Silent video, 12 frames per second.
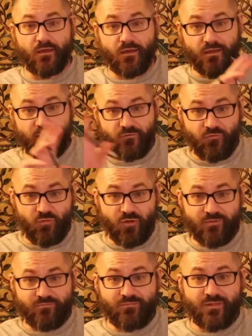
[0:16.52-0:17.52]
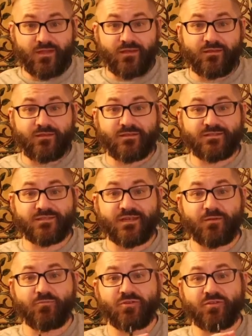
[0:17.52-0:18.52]
Hey everyone! This
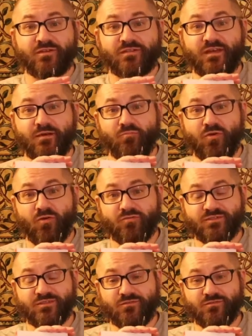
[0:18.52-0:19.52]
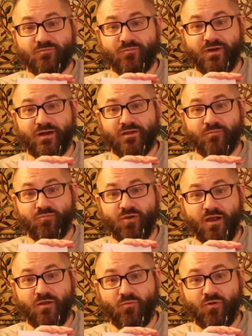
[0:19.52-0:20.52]
time we looked at Postal by
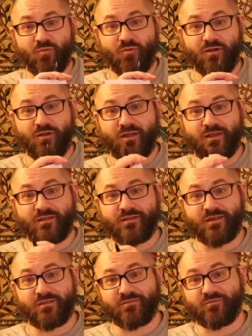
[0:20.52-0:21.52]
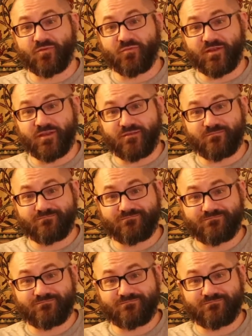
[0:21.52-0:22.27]
Brock Wilbur and Nathan Rabin.